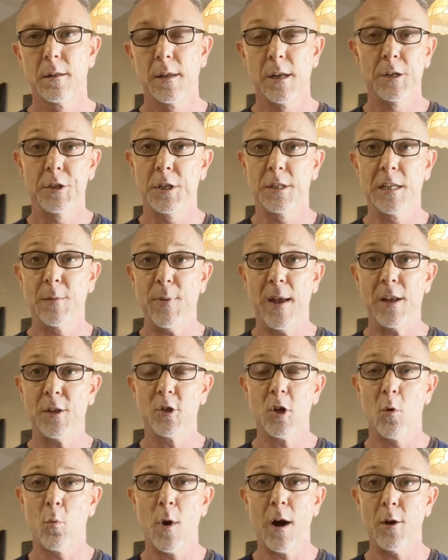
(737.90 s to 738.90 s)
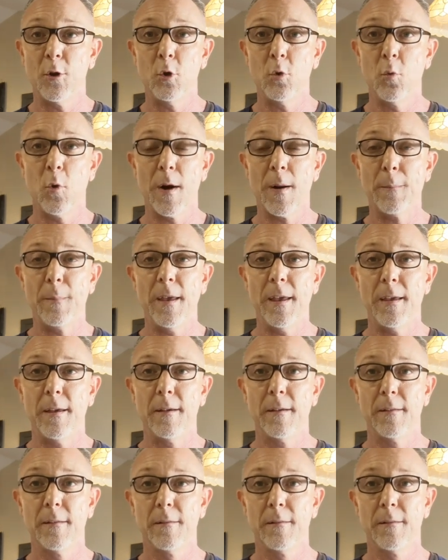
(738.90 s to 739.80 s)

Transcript: And it just depends on where you want to be.